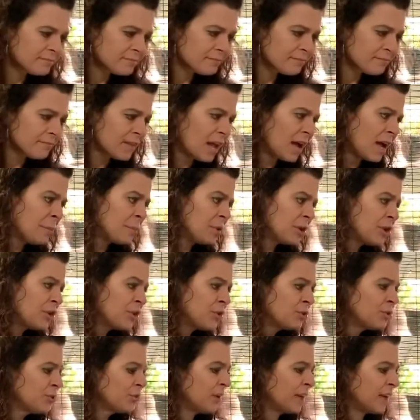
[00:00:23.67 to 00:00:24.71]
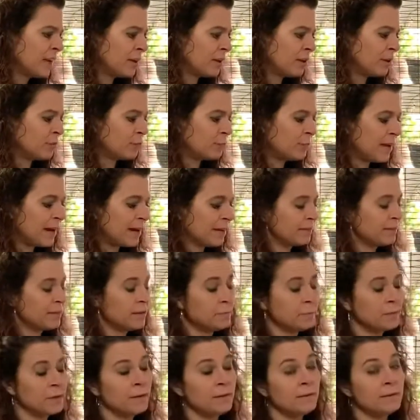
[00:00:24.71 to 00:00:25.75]
I'm a huge fan of plastic
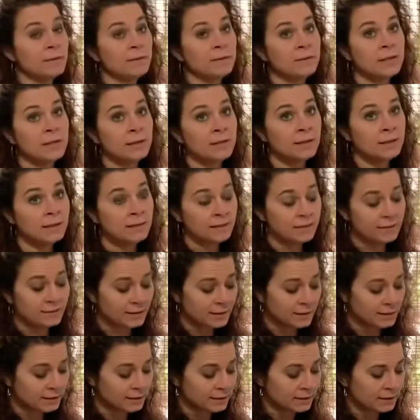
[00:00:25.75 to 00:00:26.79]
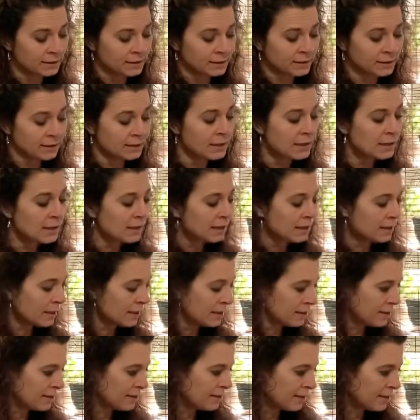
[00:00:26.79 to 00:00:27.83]
because it's easy to clean,
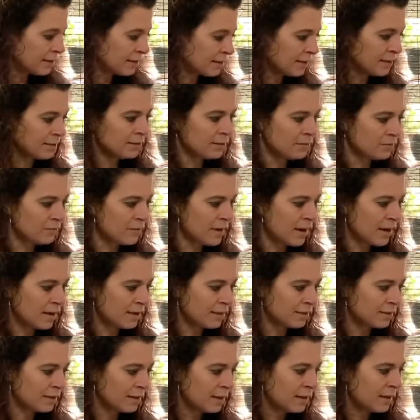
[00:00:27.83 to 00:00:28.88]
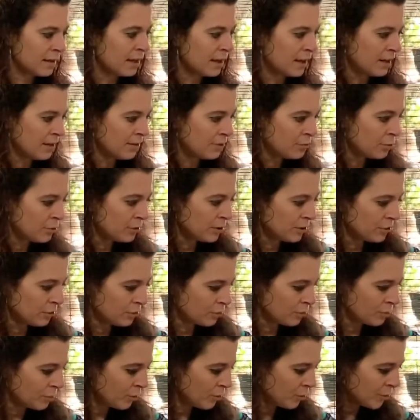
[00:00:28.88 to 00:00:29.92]
easy to disinfect, and it's
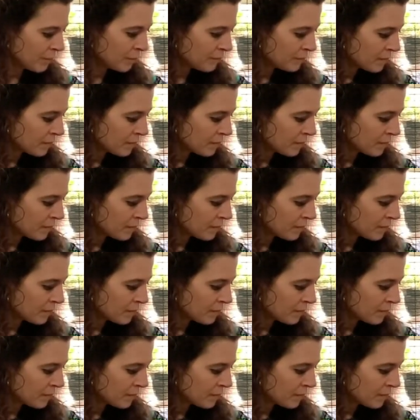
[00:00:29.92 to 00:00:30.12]
reusable.